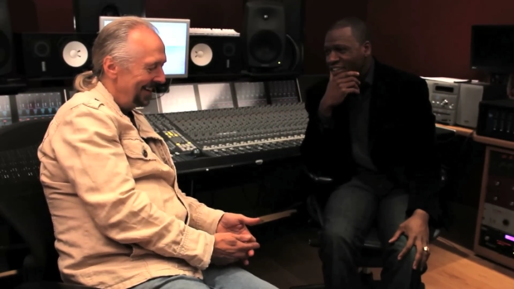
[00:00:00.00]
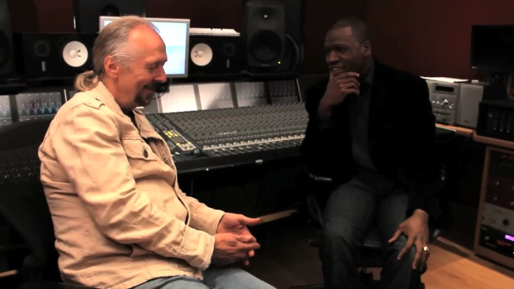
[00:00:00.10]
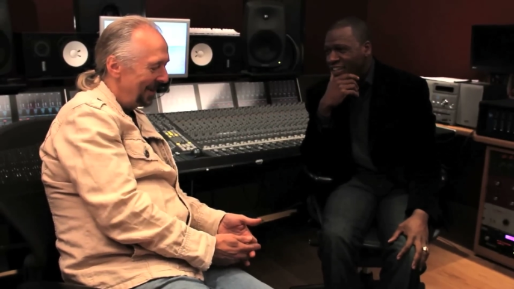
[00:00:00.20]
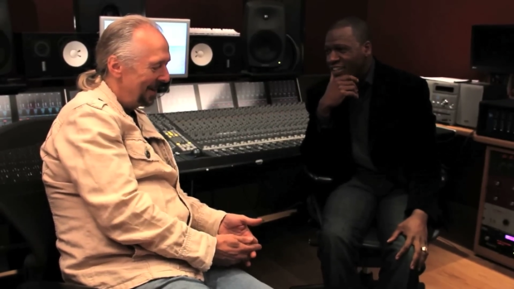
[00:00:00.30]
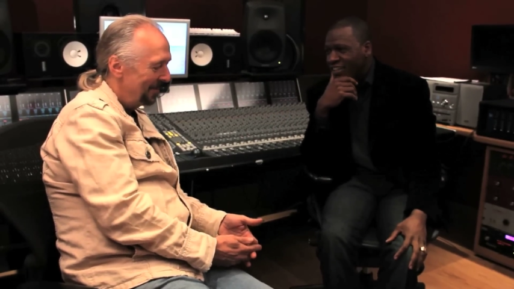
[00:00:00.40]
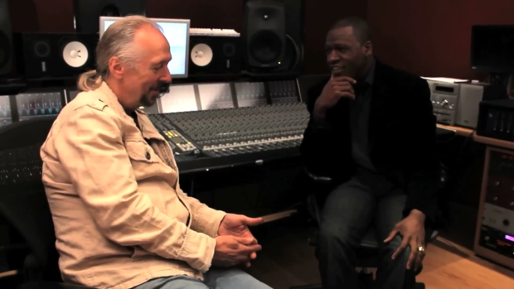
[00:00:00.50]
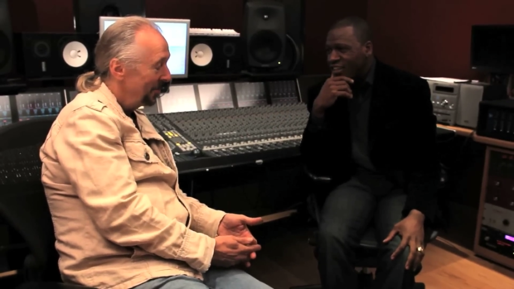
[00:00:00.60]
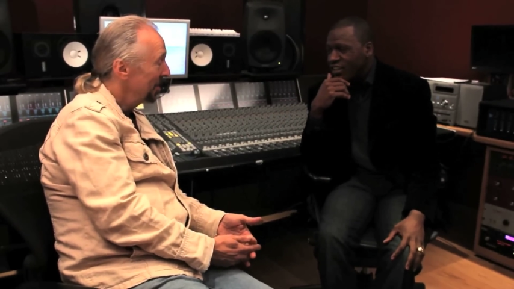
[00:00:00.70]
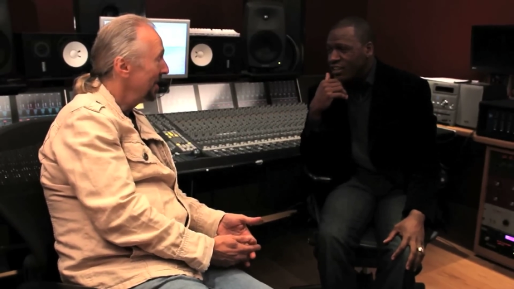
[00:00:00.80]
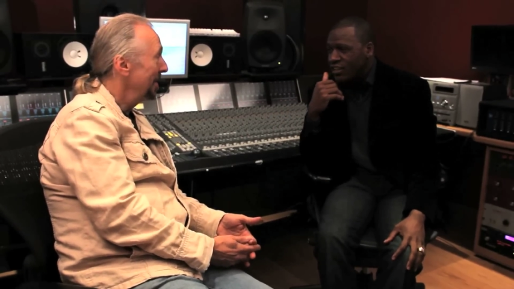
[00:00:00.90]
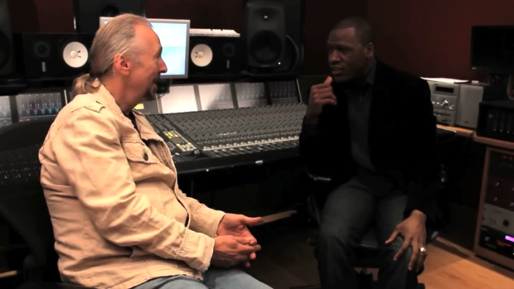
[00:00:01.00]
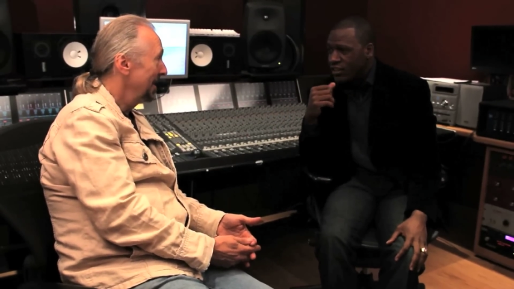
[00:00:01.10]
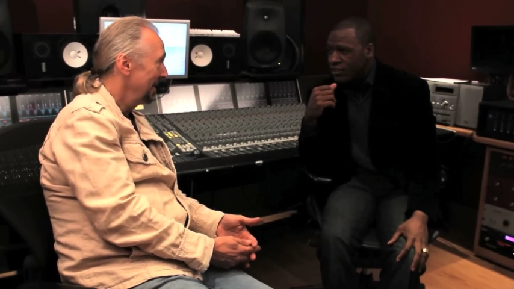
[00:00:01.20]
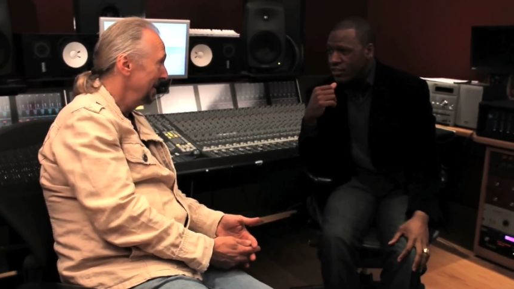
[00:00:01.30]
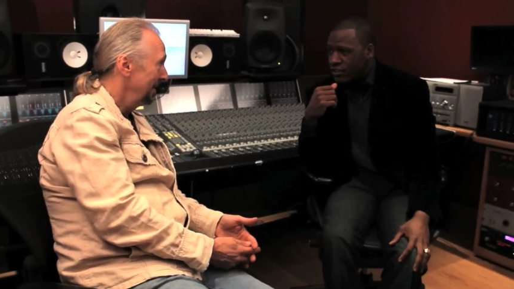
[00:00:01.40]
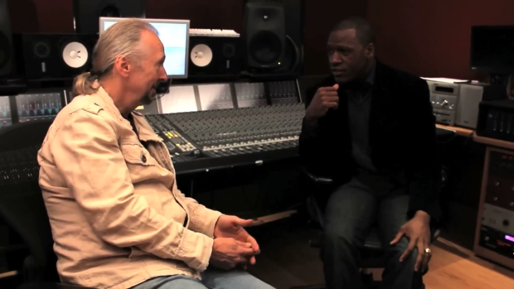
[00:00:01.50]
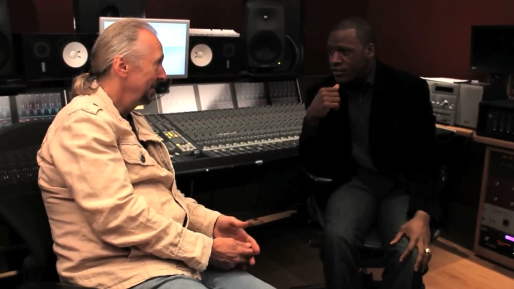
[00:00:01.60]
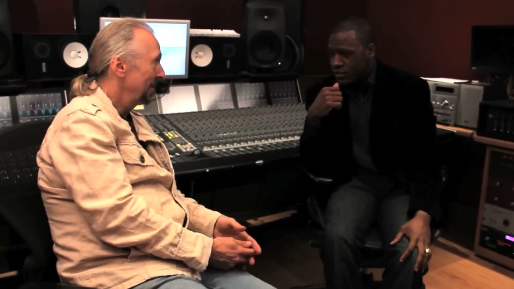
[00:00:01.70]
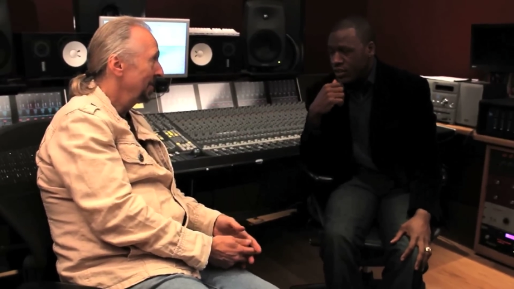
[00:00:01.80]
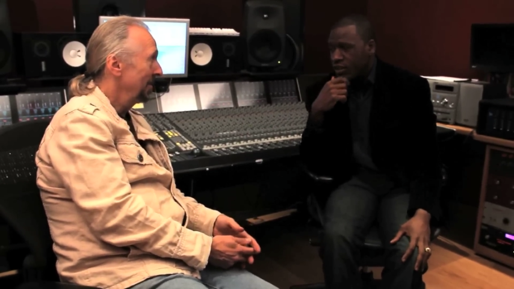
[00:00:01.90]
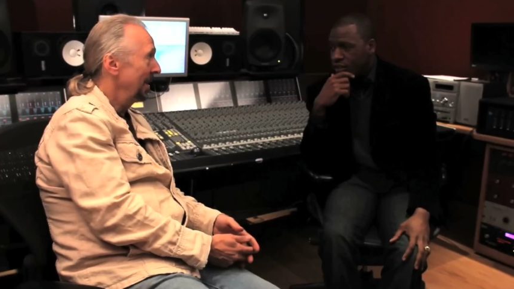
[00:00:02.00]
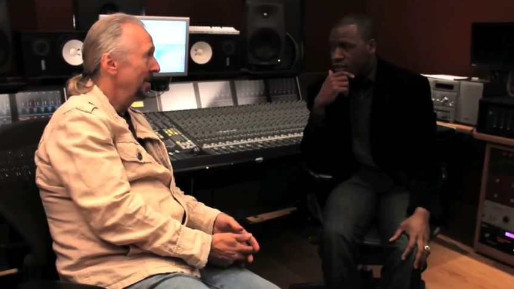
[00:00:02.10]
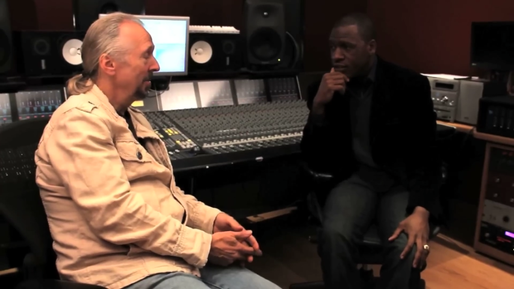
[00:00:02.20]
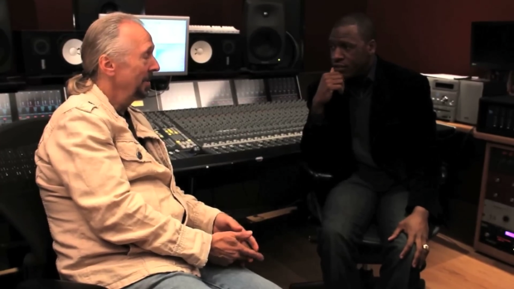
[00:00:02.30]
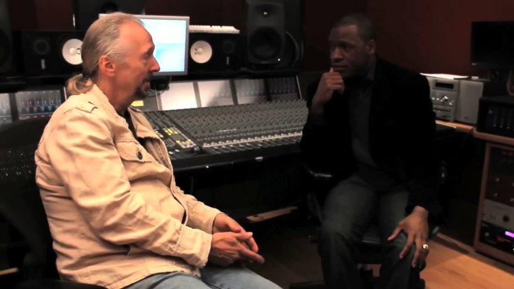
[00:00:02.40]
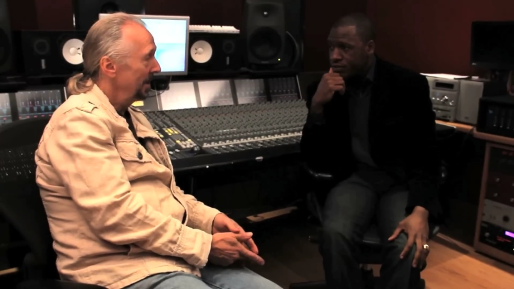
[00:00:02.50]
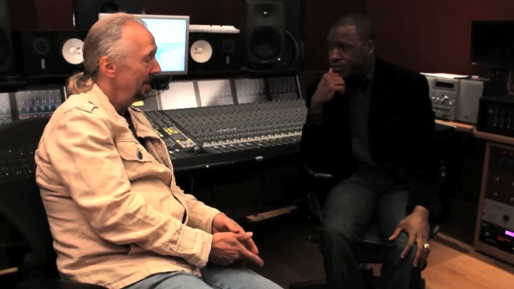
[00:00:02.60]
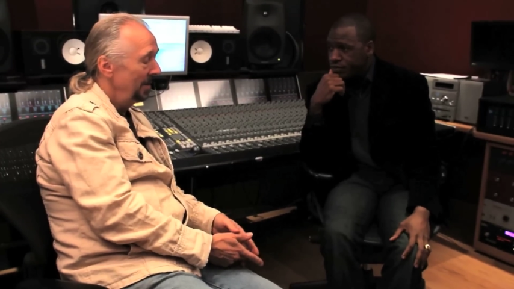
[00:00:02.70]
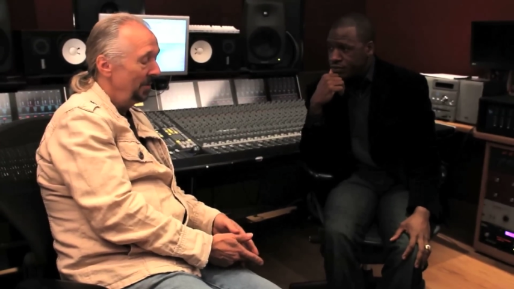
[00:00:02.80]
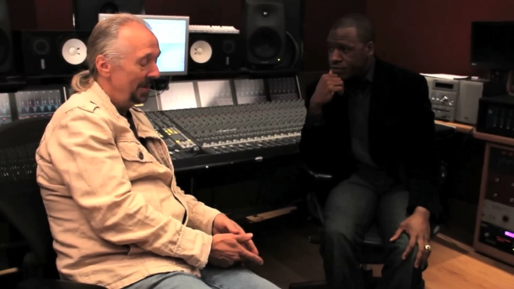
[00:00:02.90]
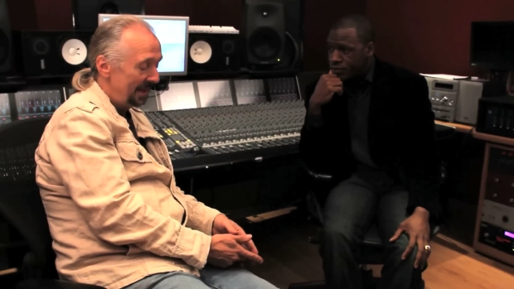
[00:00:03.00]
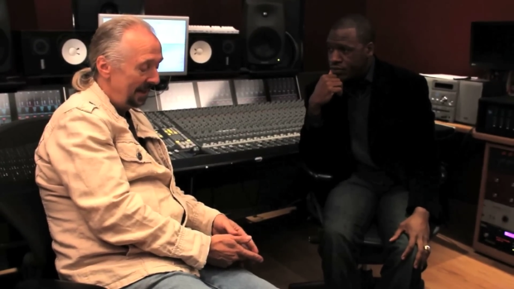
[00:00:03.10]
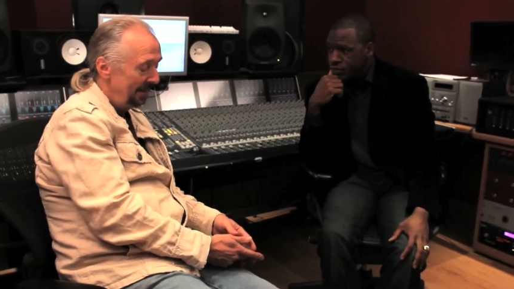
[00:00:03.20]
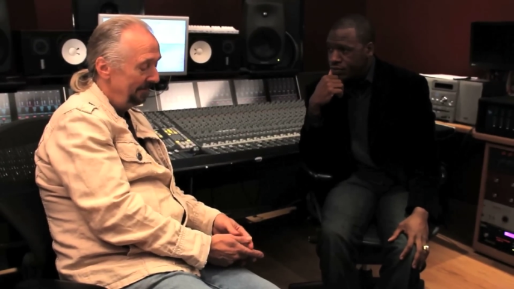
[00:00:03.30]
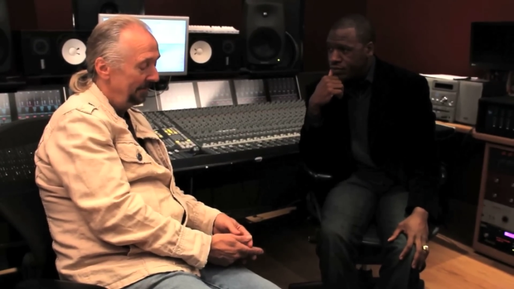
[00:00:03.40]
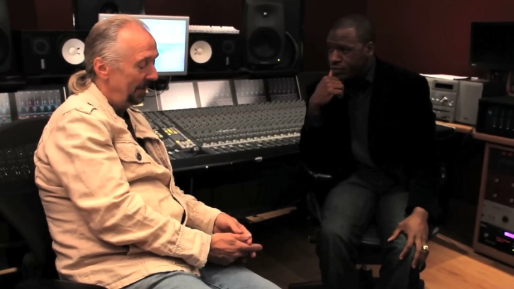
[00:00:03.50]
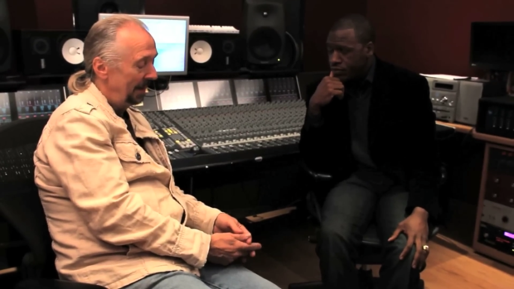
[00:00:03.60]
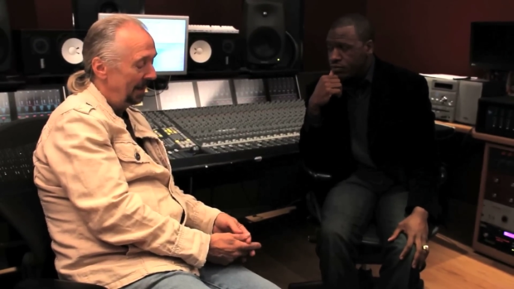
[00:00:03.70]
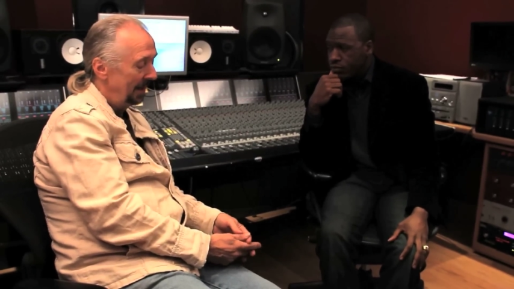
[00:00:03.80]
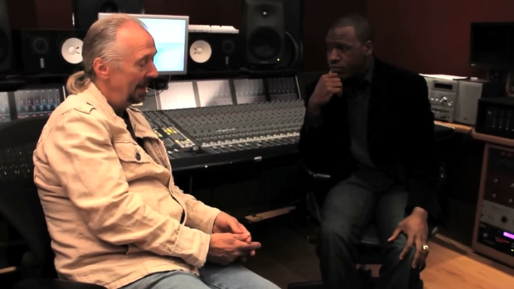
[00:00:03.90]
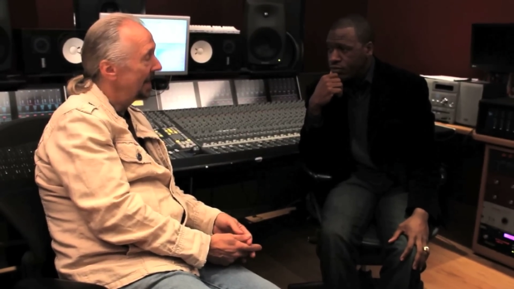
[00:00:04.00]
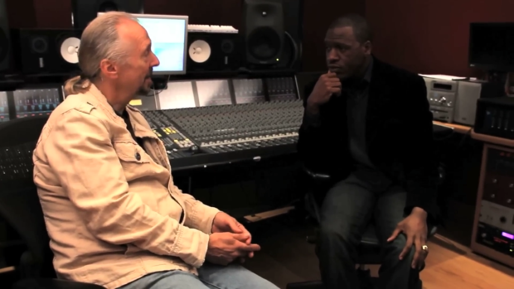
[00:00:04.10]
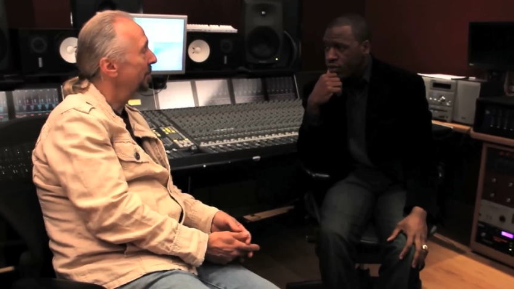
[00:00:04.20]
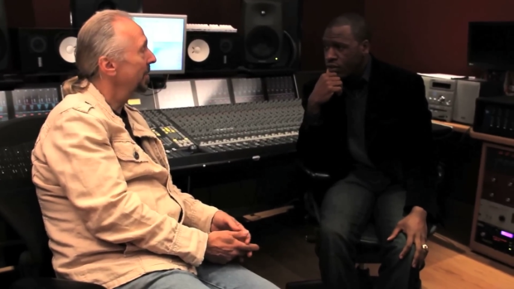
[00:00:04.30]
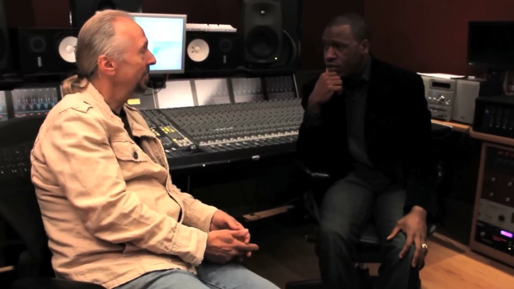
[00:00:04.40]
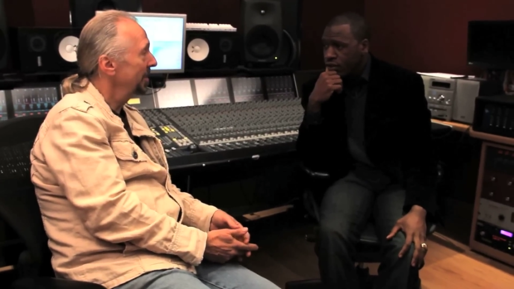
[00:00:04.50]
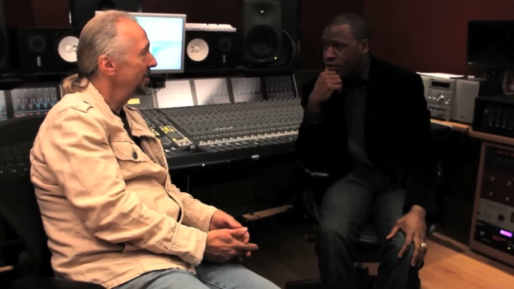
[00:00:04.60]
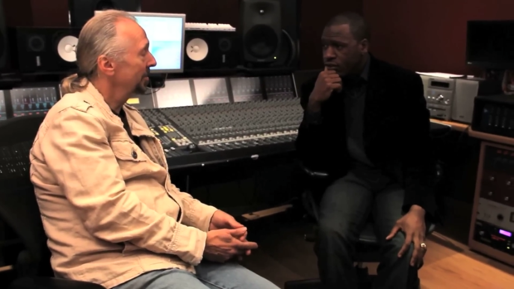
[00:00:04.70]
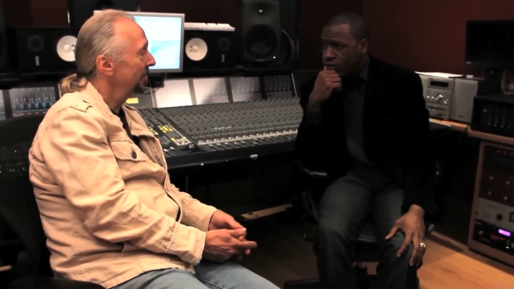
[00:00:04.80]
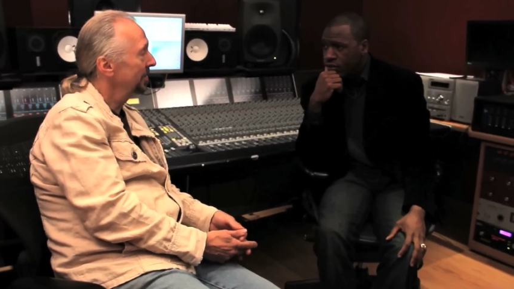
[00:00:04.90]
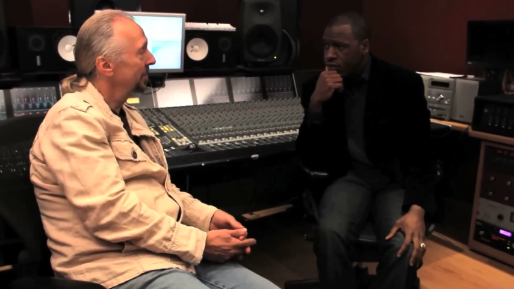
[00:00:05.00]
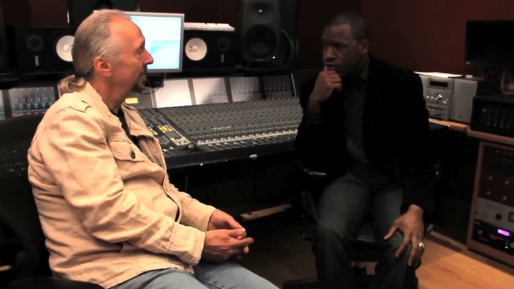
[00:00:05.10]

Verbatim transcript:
Speaker 1: Well, I'm originally American, so yeah. I grew up in USA, and I had the privilege of